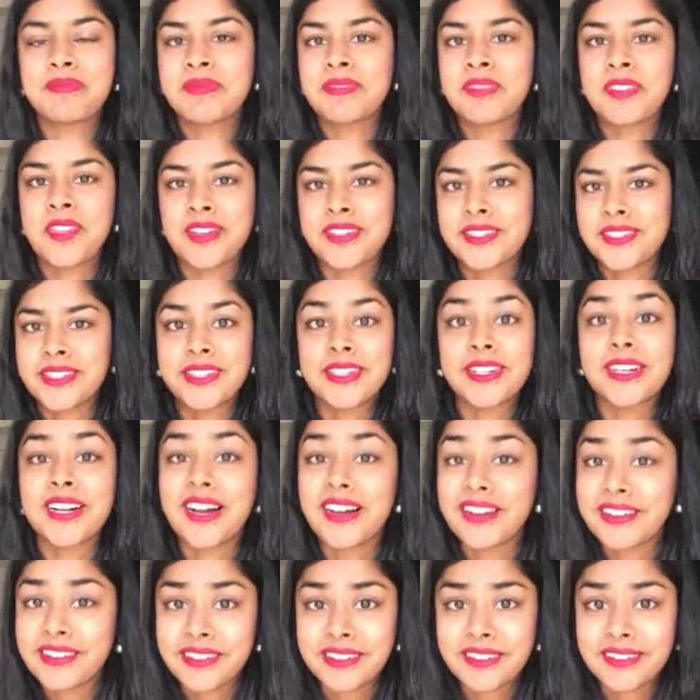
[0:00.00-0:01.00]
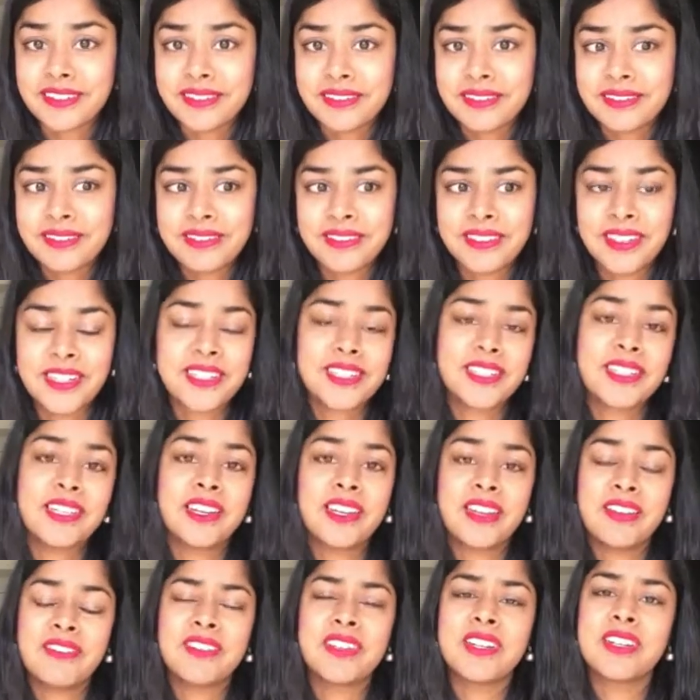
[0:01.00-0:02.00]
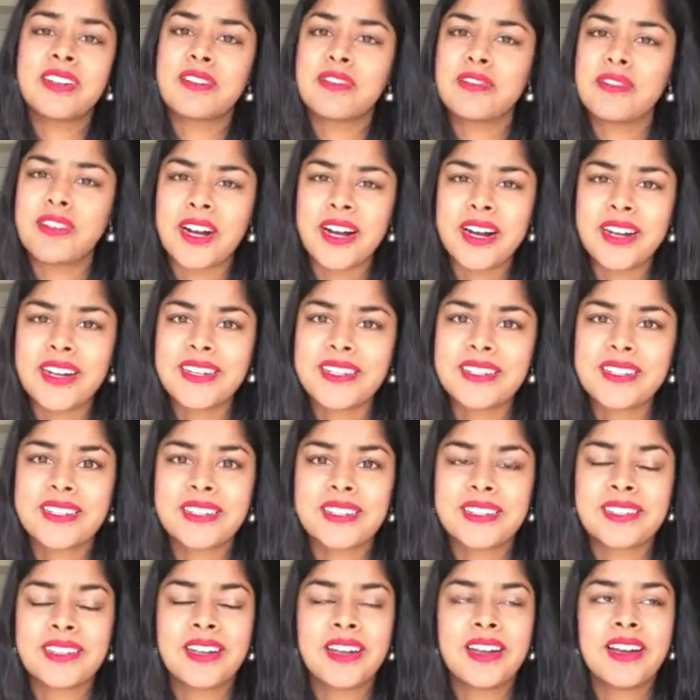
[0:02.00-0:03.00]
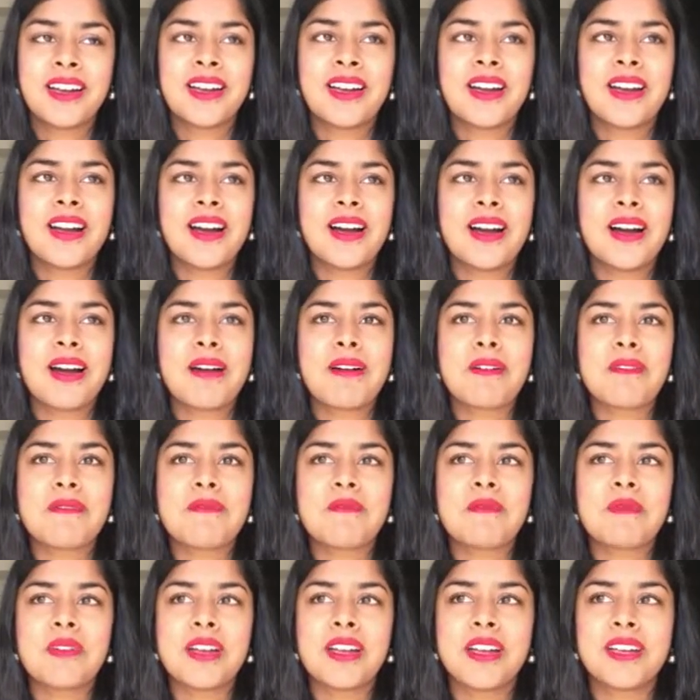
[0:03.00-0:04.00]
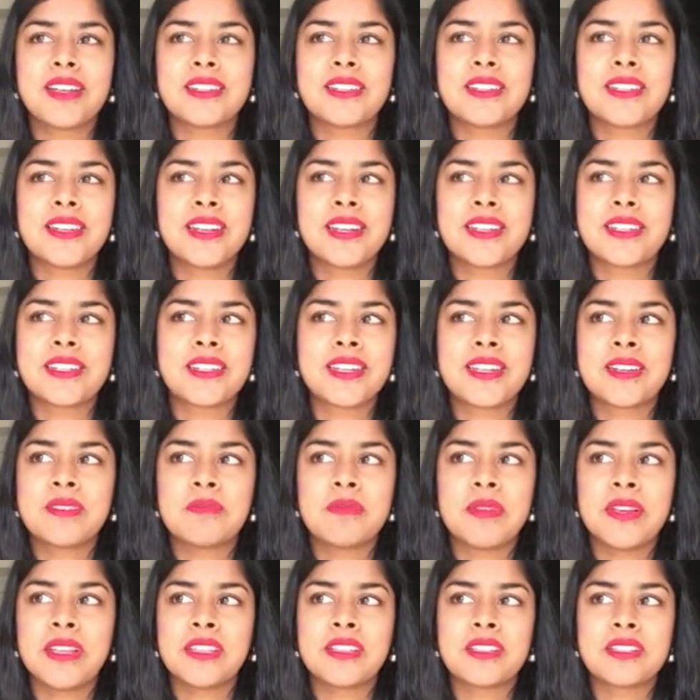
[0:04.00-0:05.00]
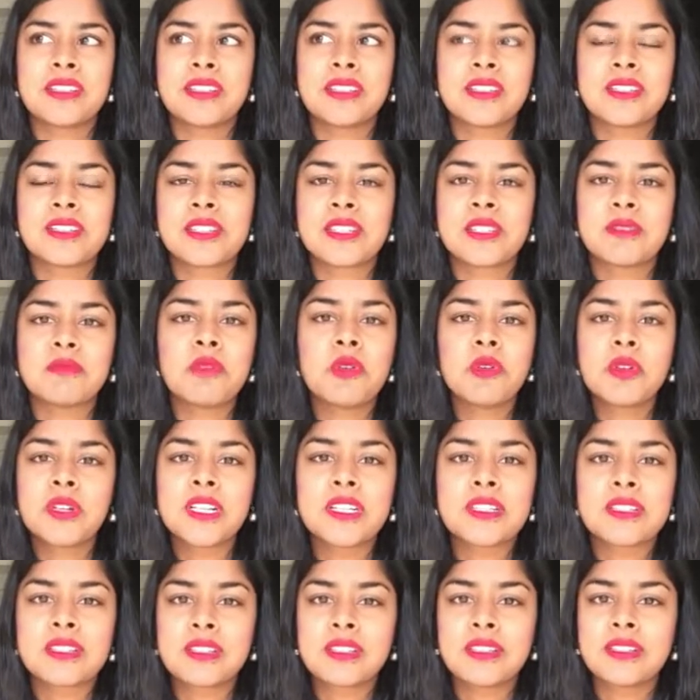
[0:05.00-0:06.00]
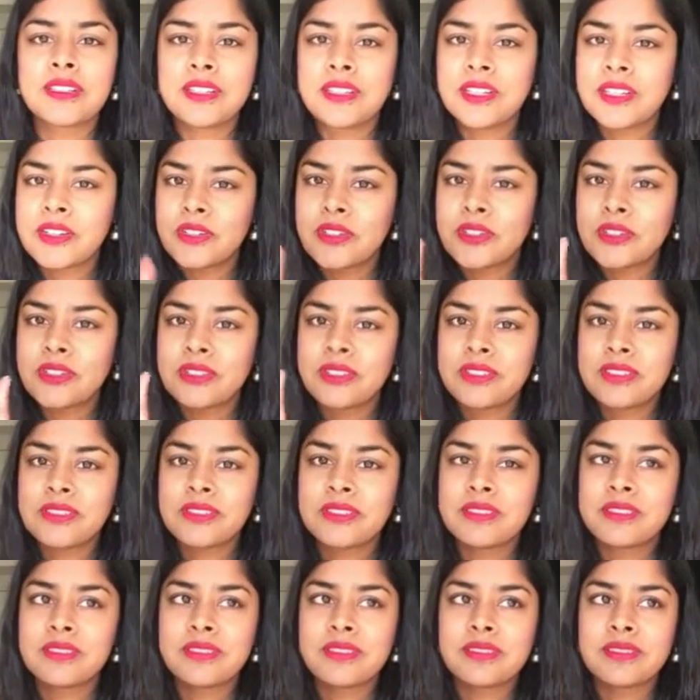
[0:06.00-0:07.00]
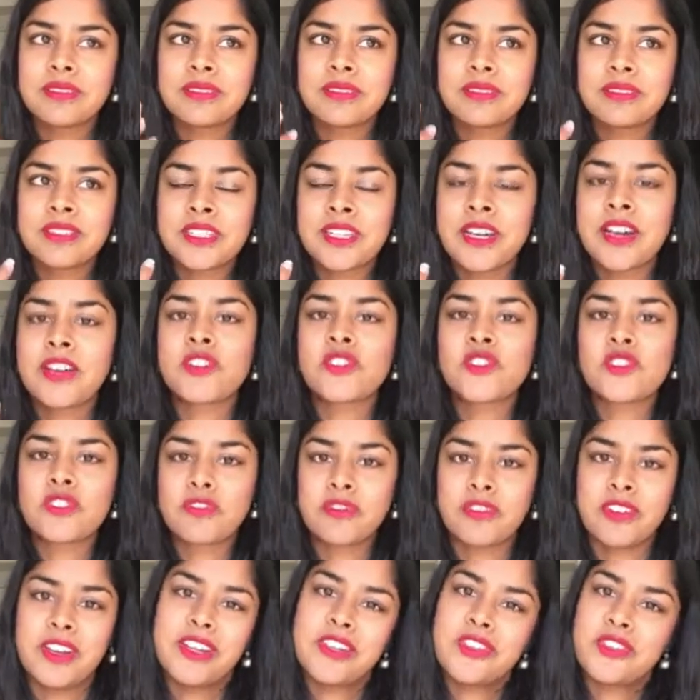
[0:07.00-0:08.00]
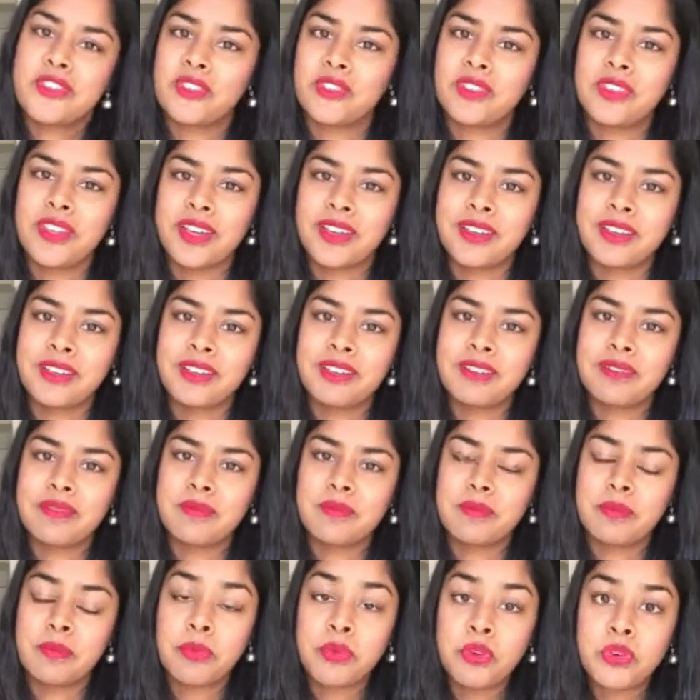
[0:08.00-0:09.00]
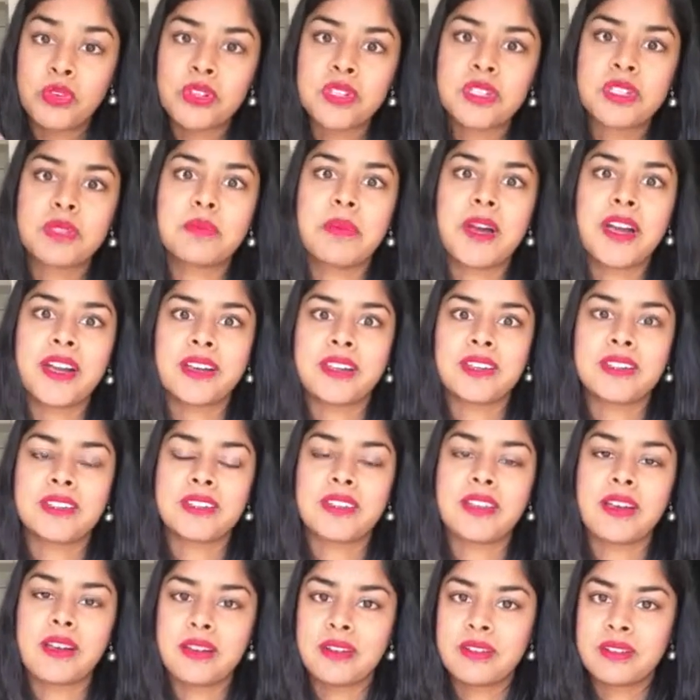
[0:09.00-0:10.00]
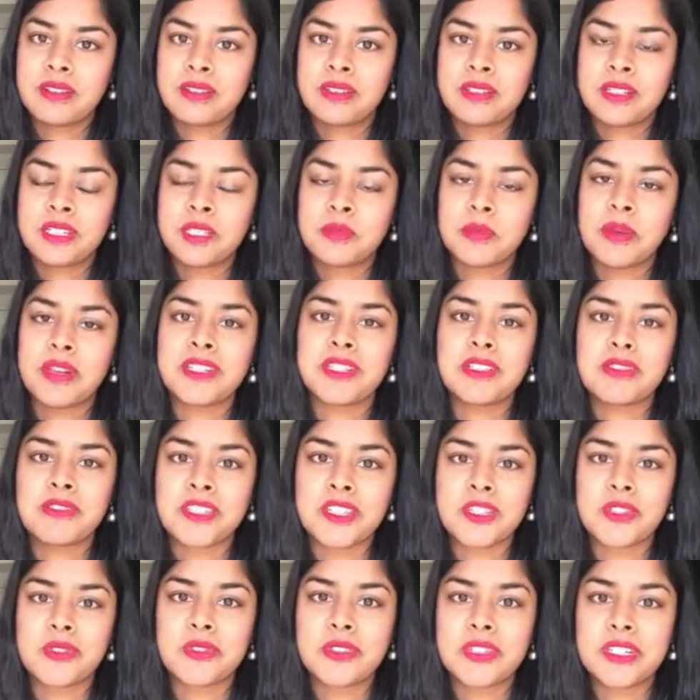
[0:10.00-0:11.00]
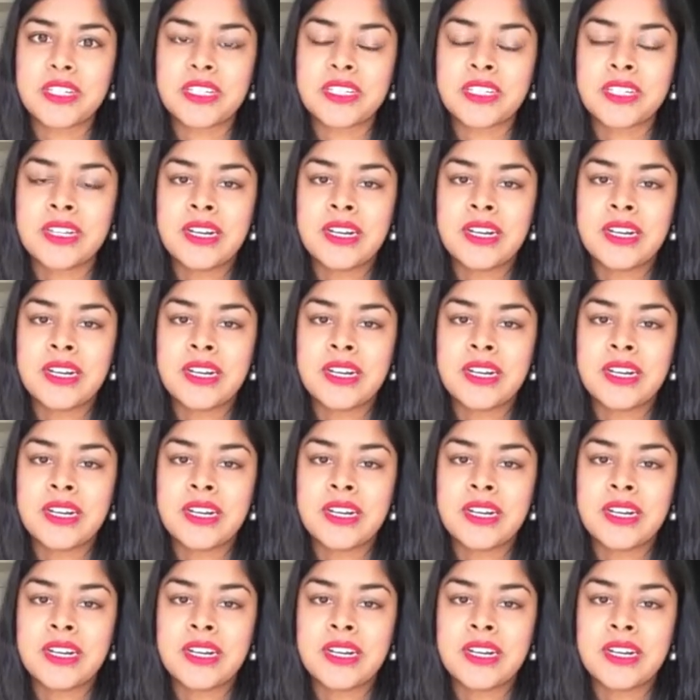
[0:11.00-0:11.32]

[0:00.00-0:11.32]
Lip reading: that's in a garden, that's even in a vase. It can be the smallest little touch of nature that can pull us back into that space of stillness.